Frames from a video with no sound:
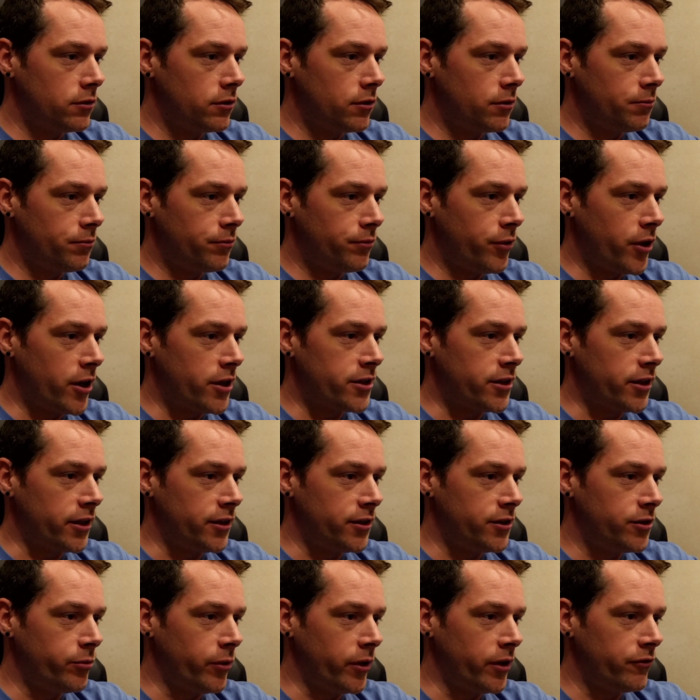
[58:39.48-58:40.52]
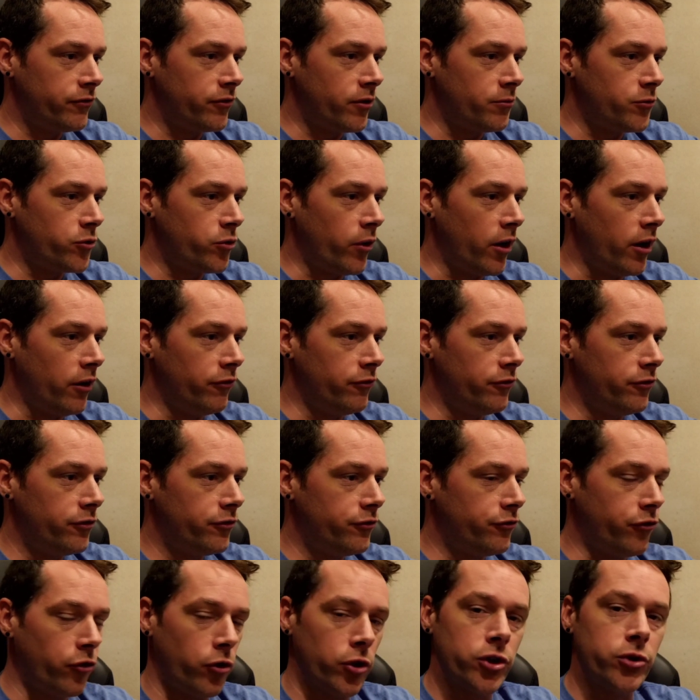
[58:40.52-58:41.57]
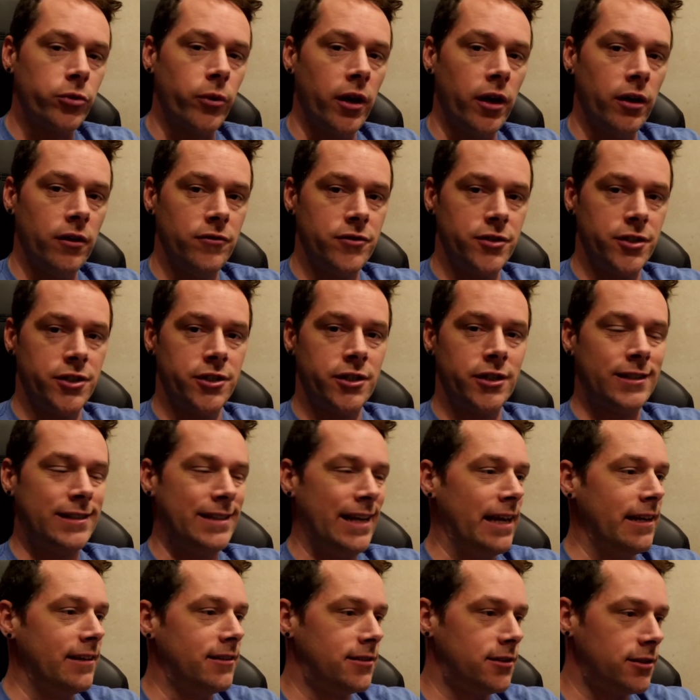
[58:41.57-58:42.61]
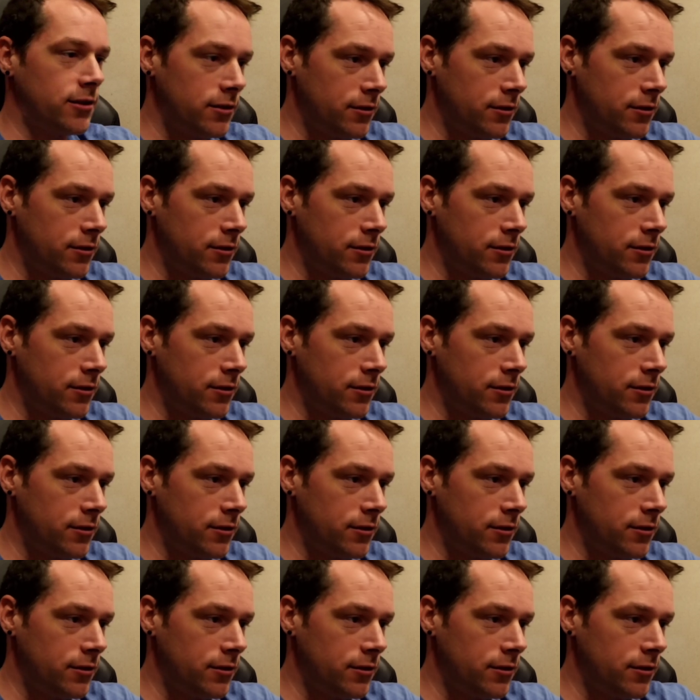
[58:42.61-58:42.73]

Precedents went from 4 12s to 6 8s.